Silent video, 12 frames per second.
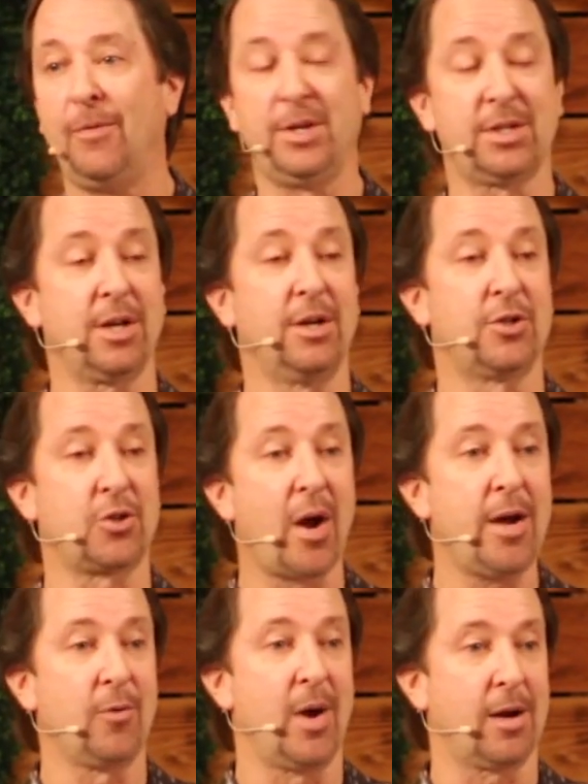that's going to
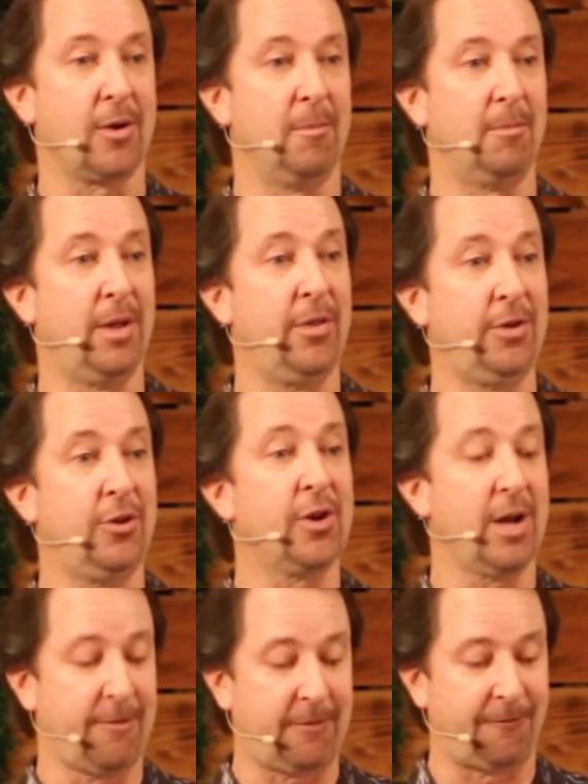train wreck them, and then you're
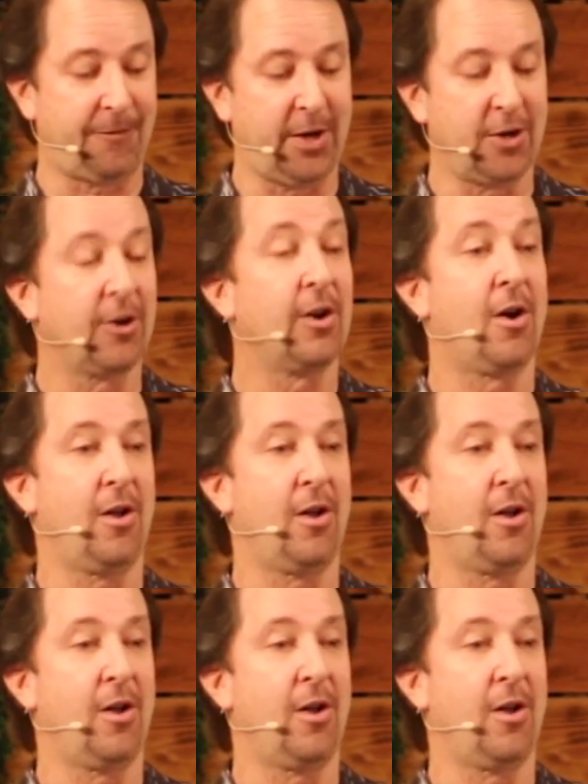going to have to figure it